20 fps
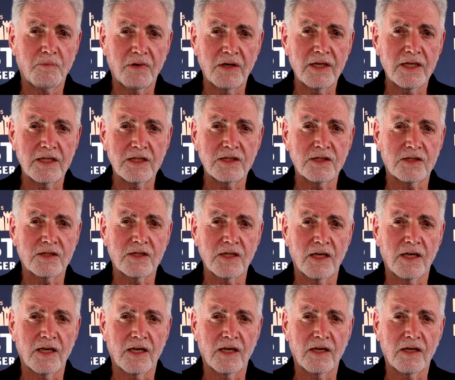pleased
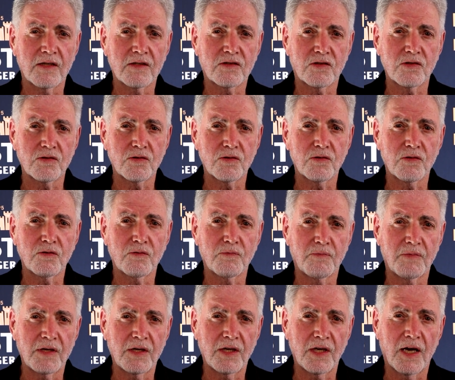to
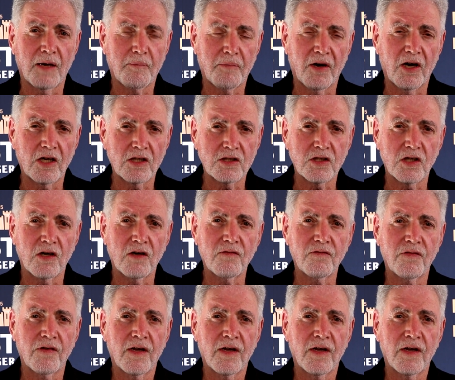be a part of,